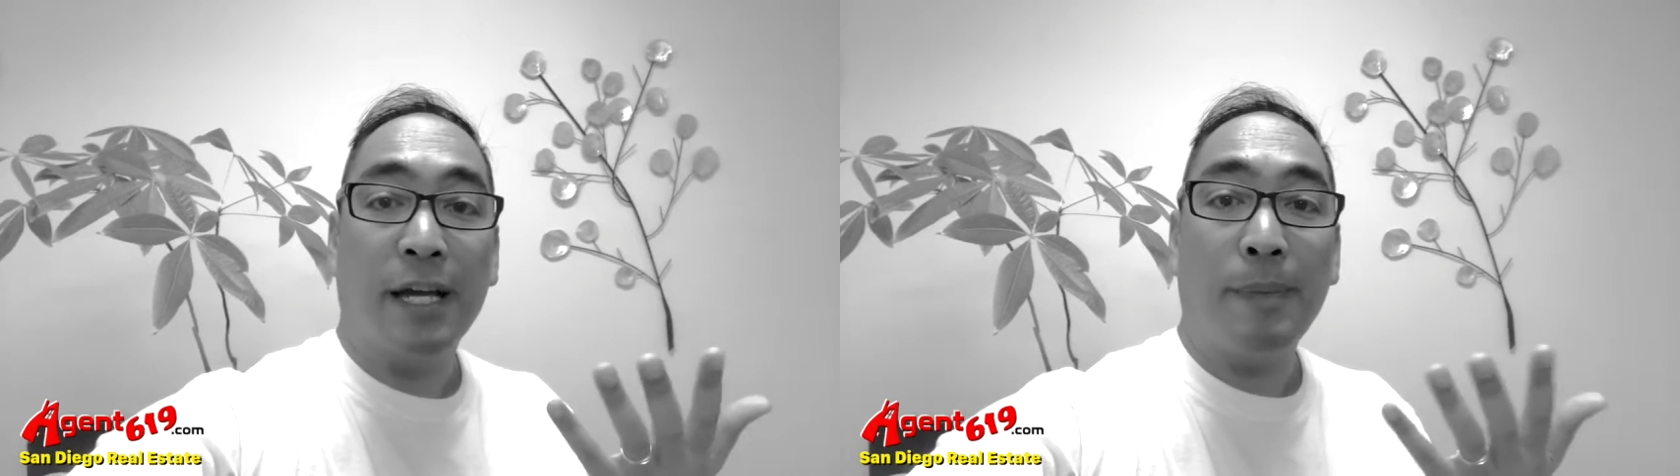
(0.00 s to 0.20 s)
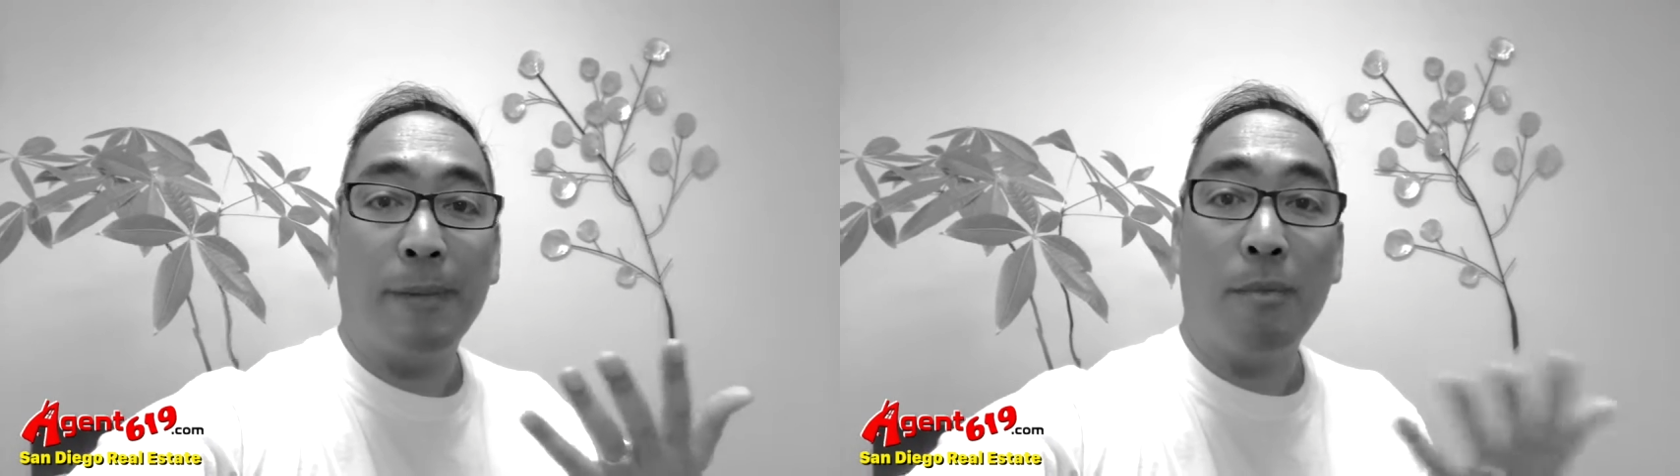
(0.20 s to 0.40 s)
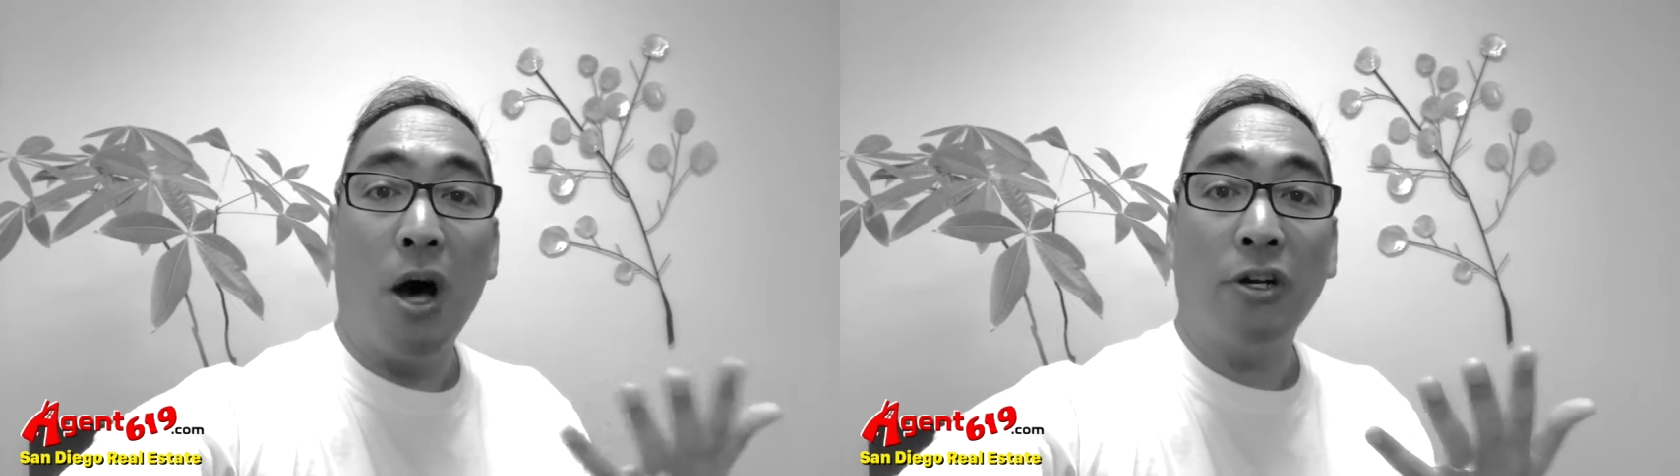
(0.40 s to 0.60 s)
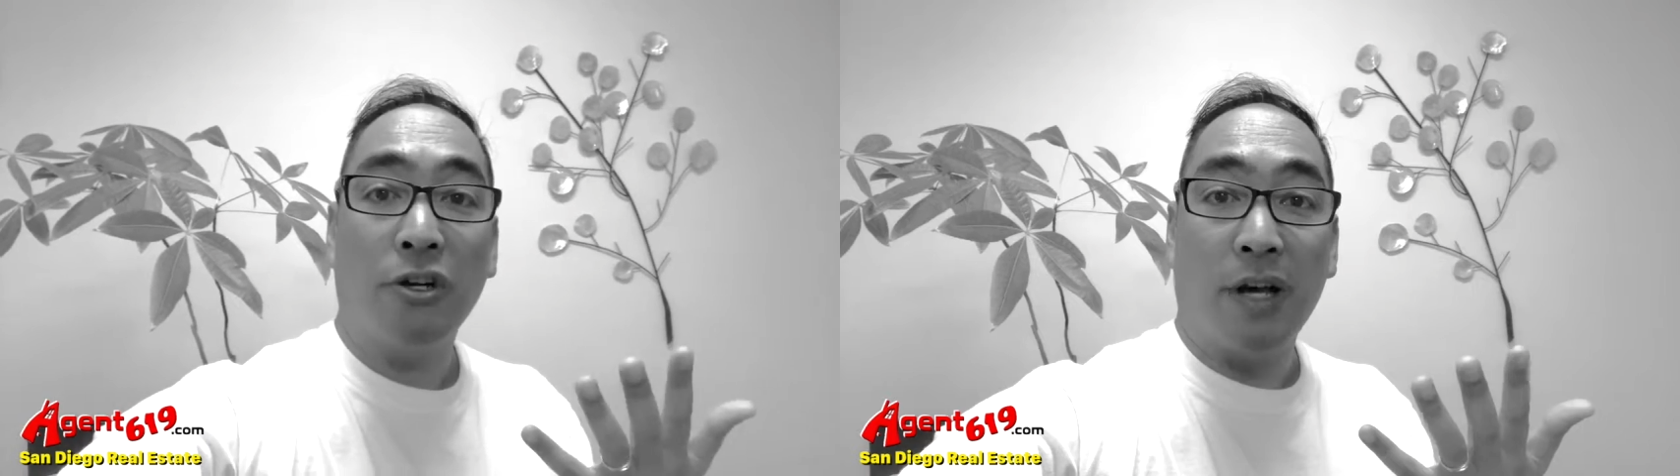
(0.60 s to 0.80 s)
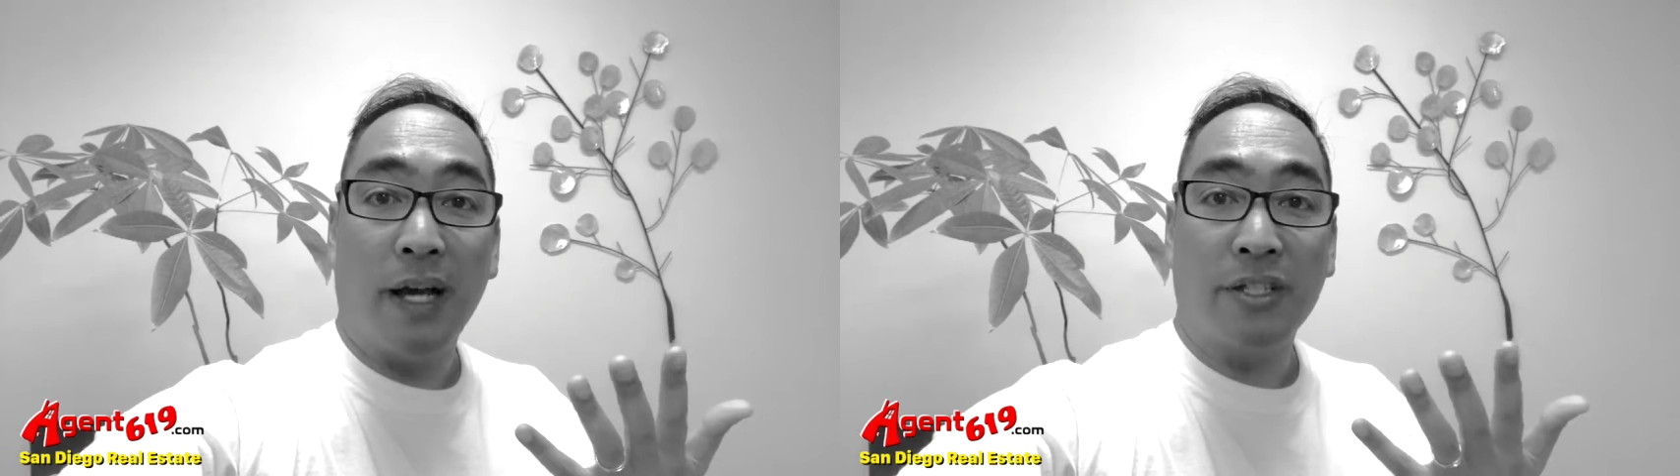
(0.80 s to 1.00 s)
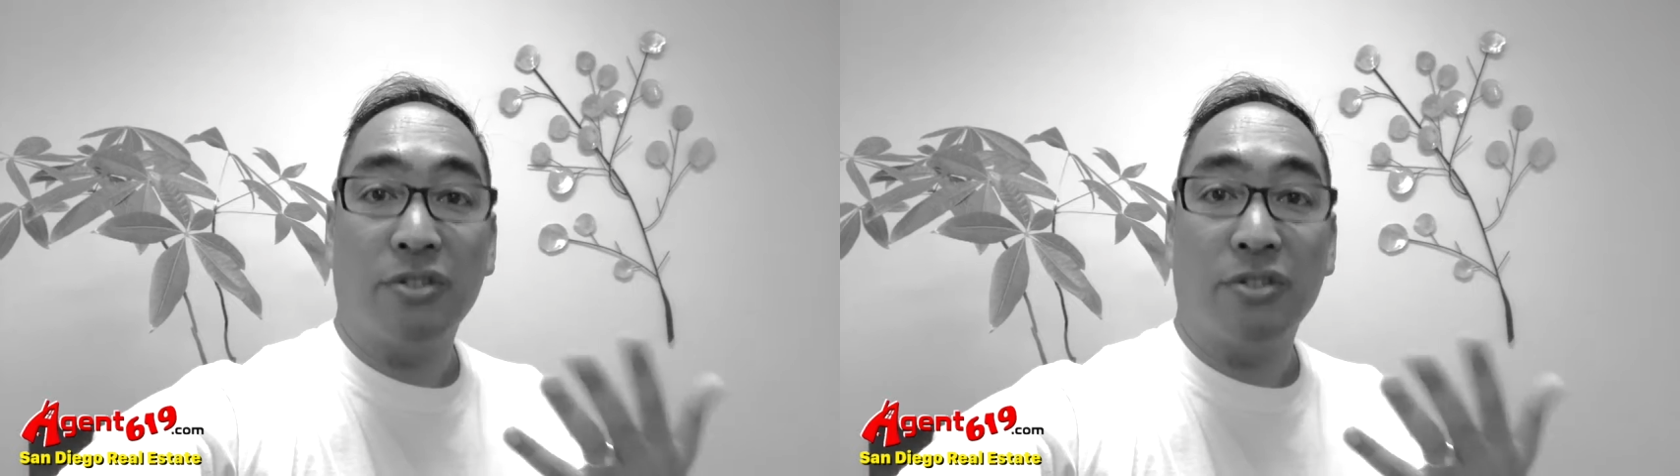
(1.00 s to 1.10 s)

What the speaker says: up and modernized.